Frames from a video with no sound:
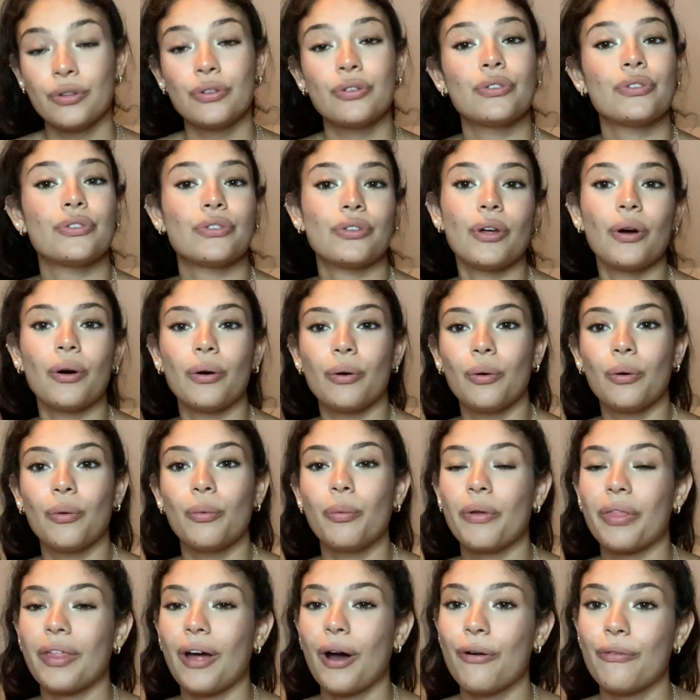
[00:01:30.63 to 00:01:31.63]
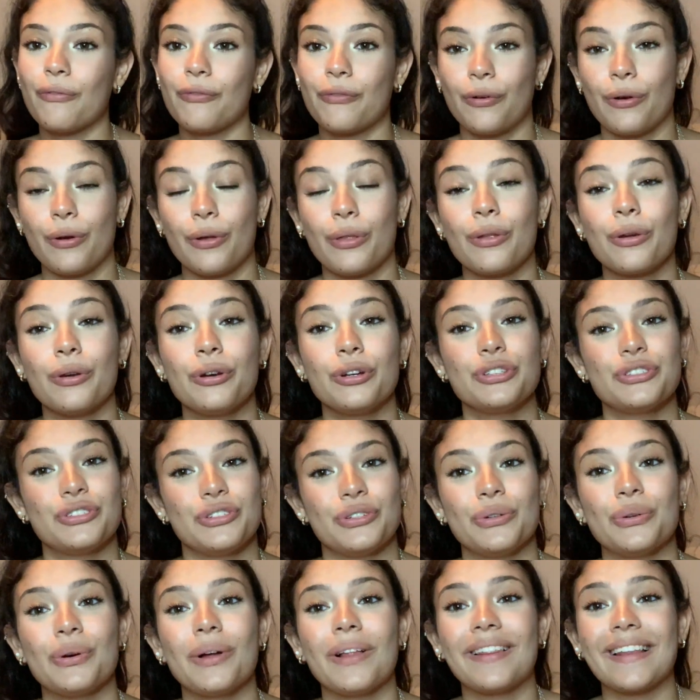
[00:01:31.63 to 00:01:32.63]
So without further
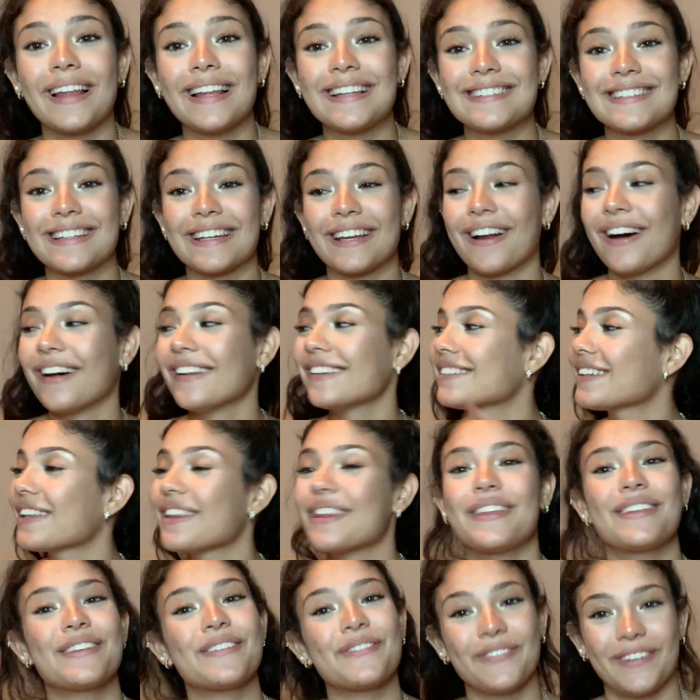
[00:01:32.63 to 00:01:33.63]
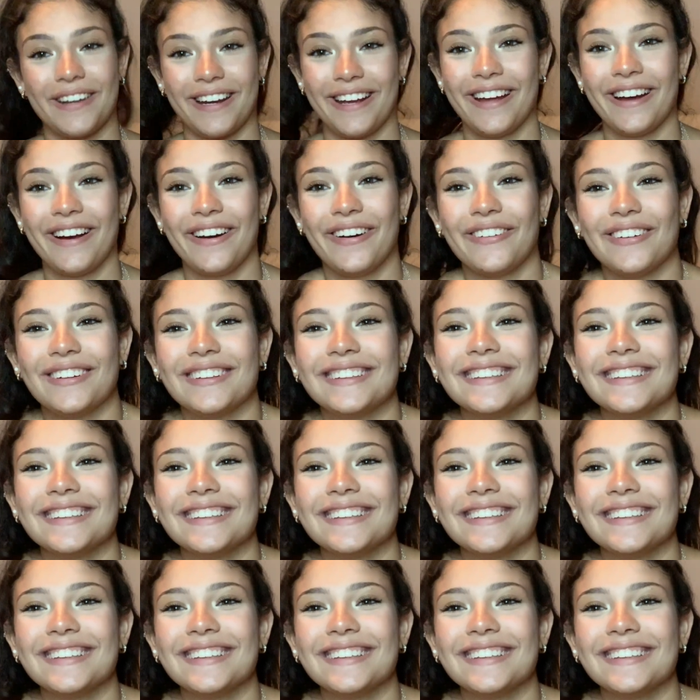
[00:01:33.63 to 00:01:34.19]
ado, let's get on to this video.